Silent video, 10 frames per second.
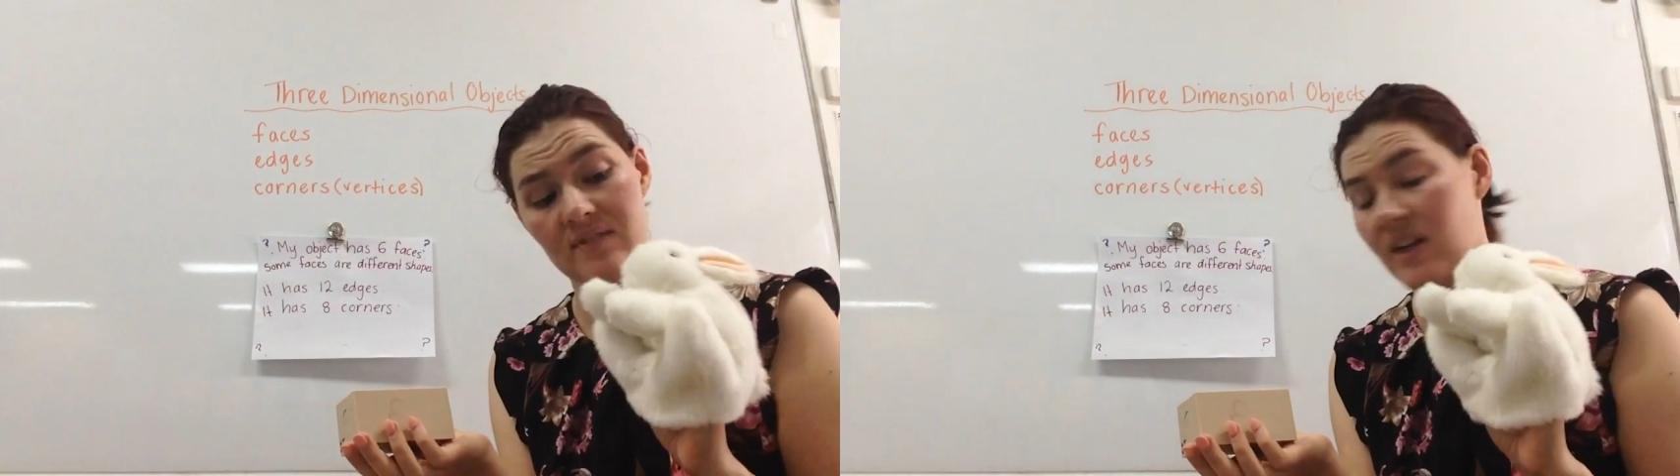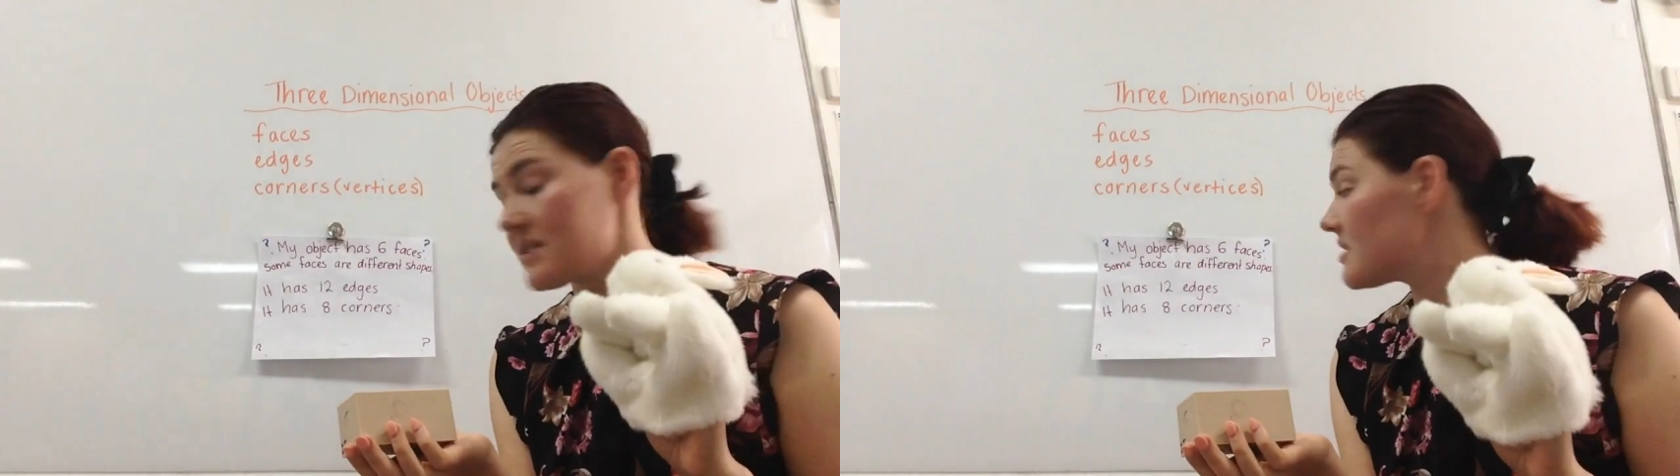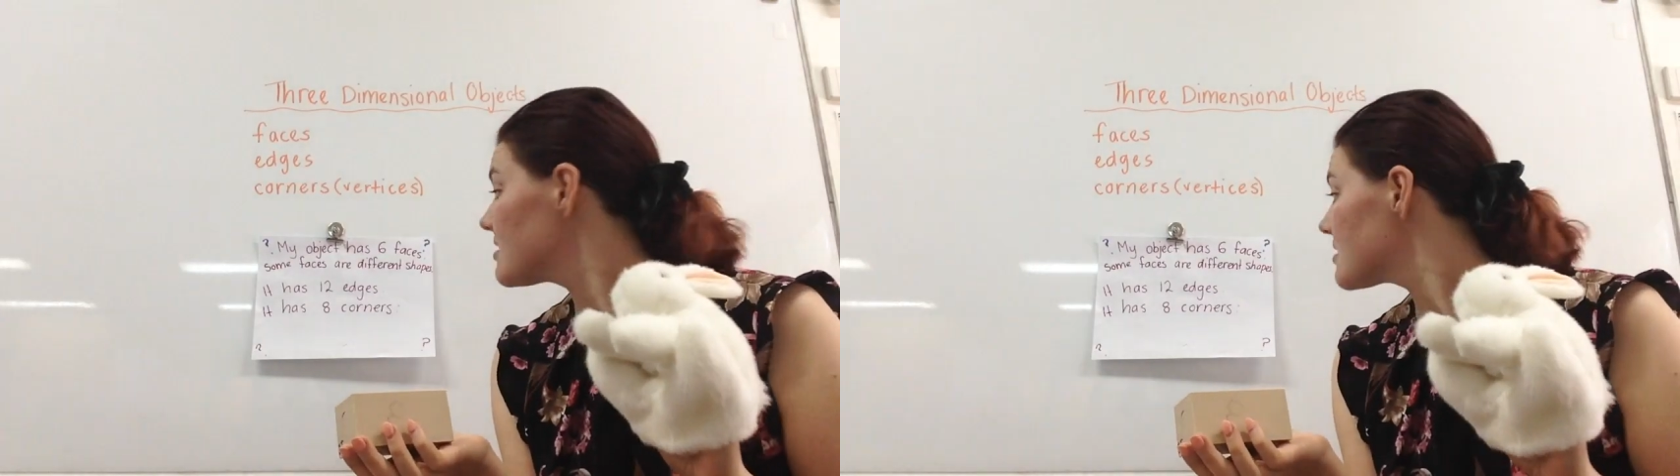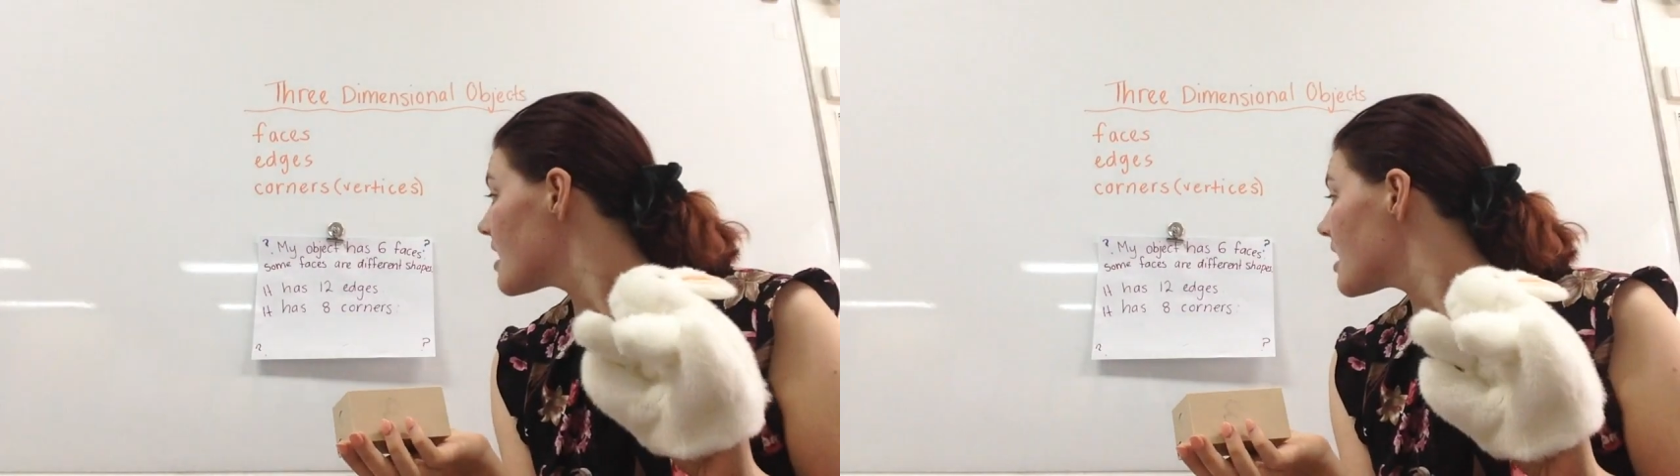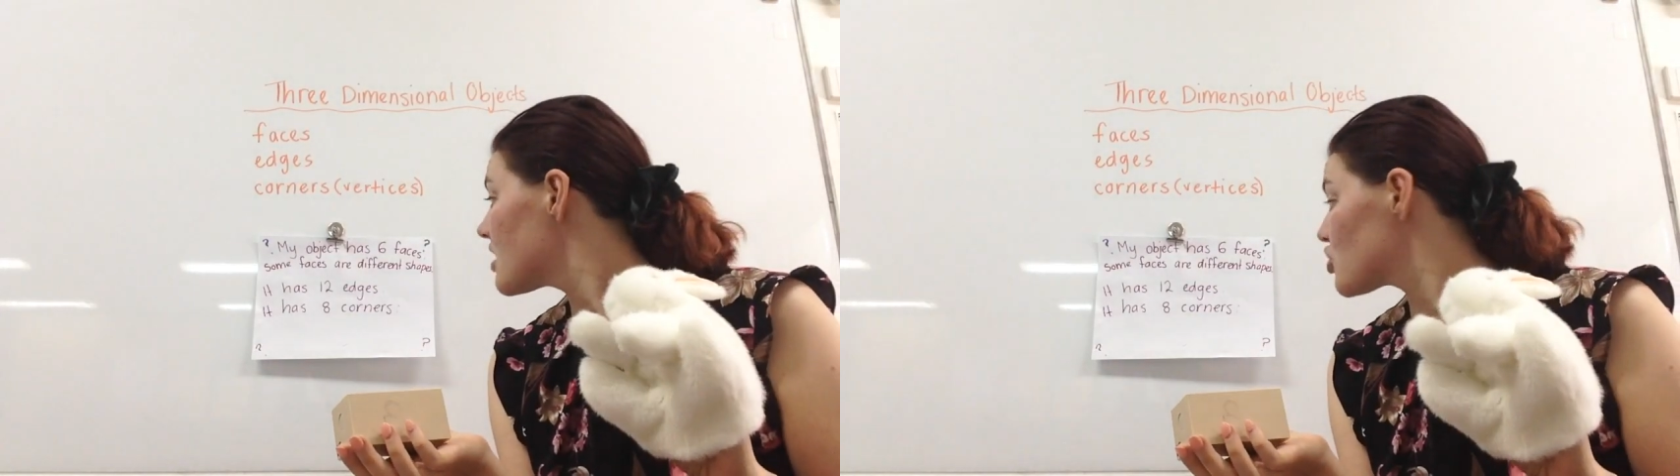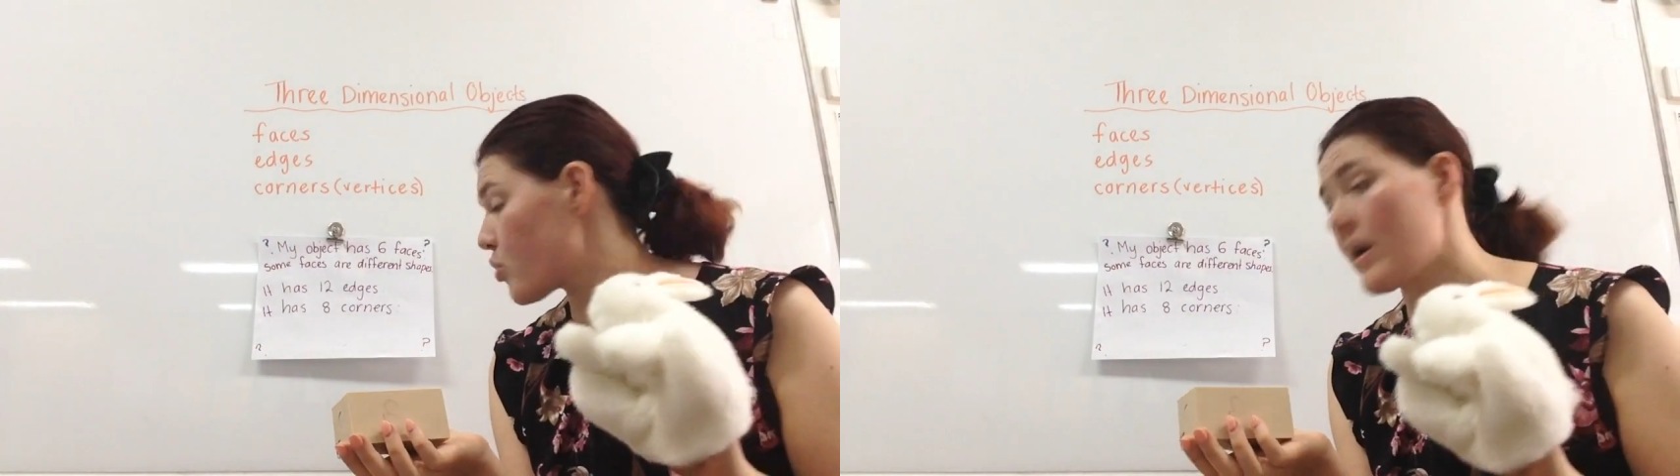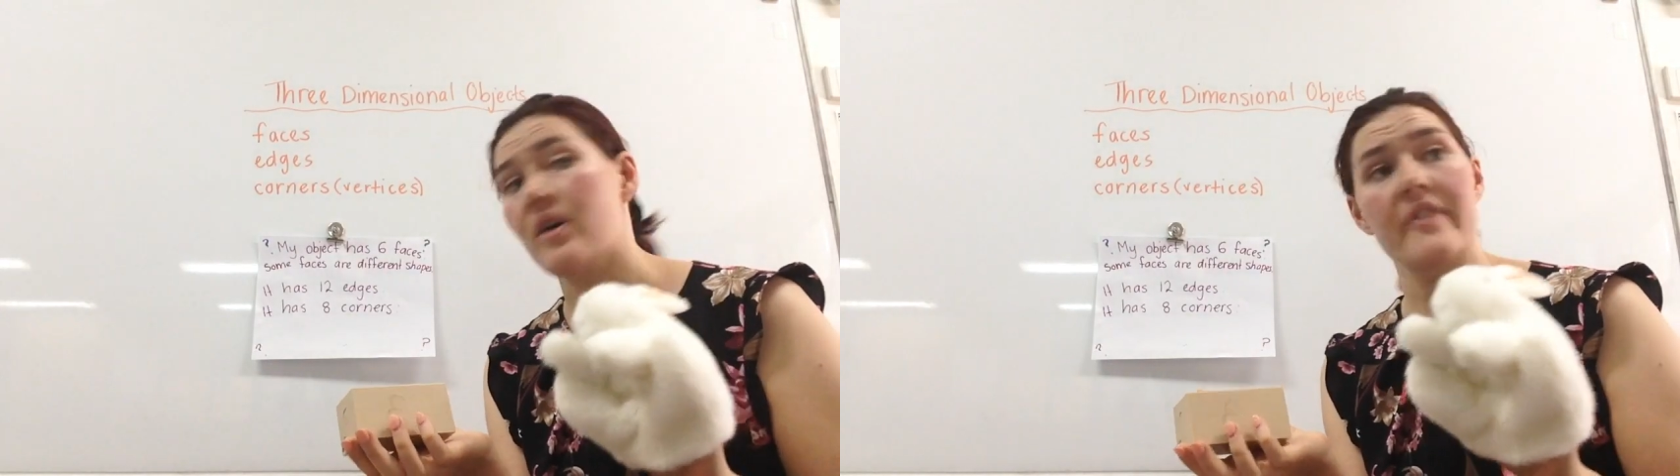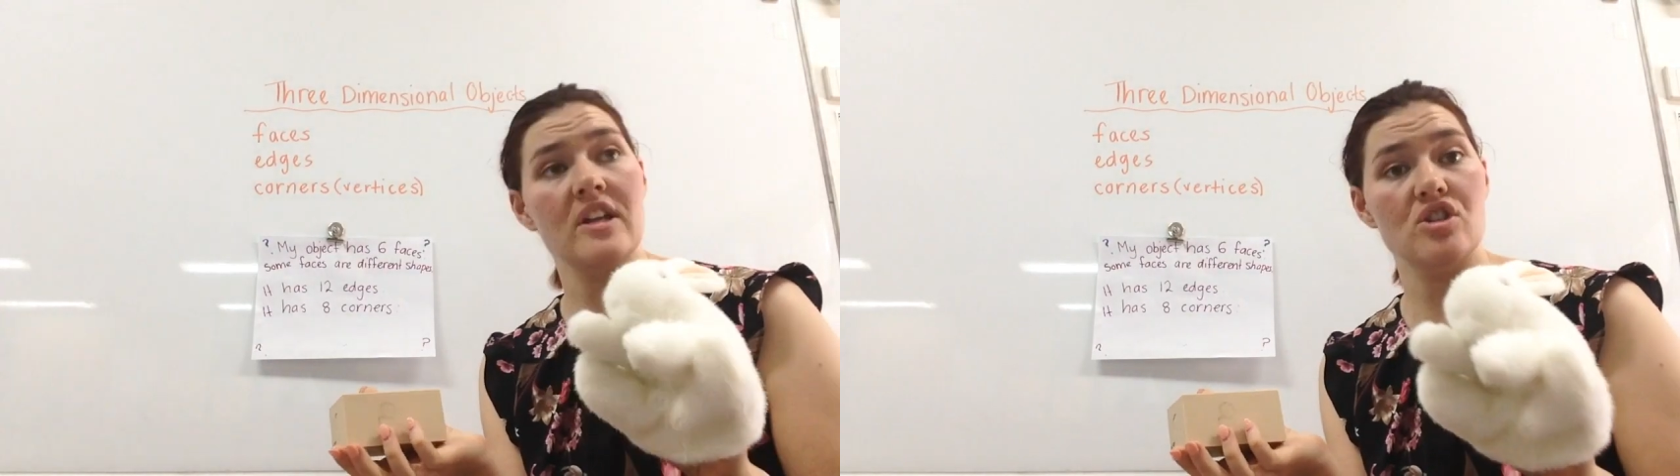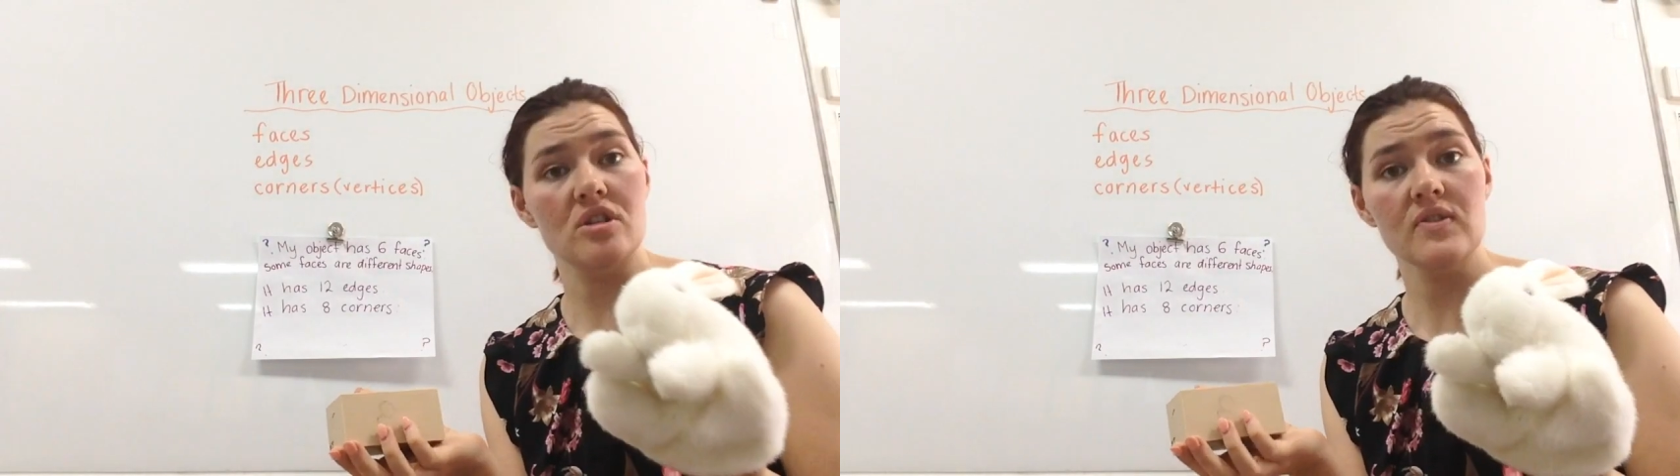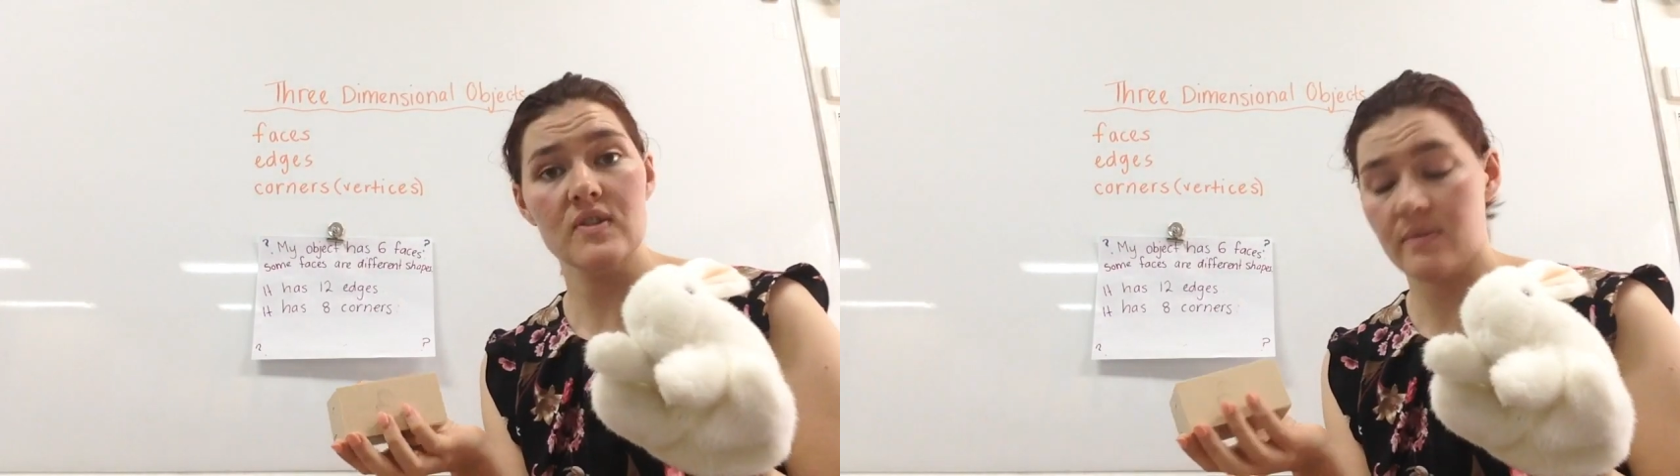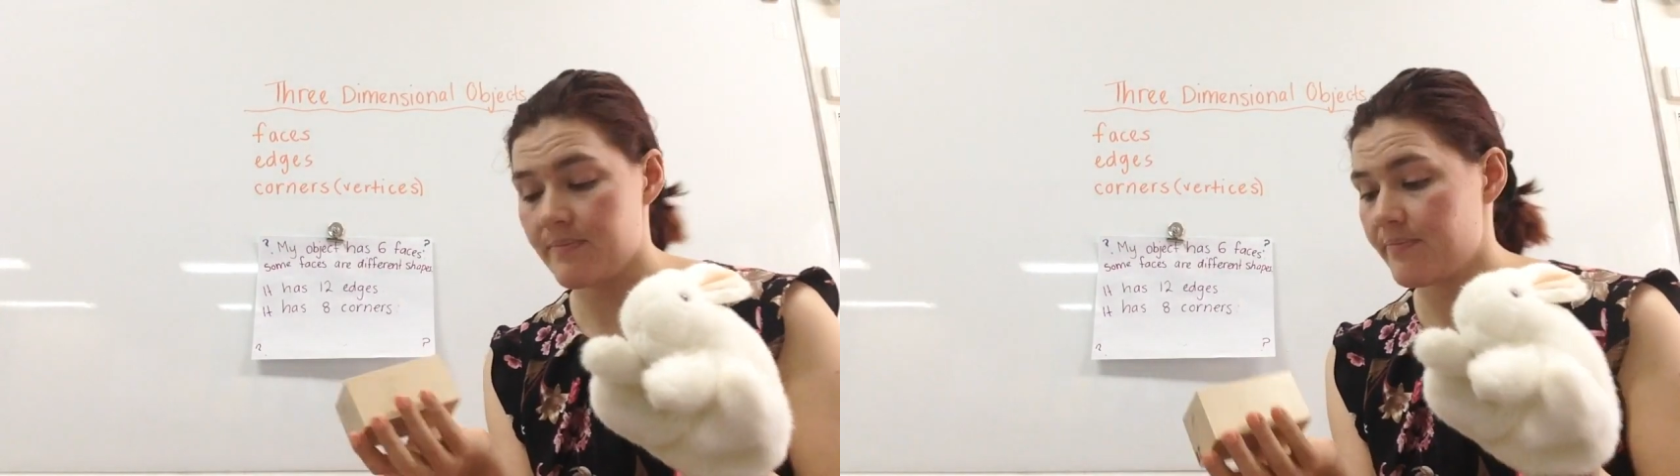faces. 12 edges.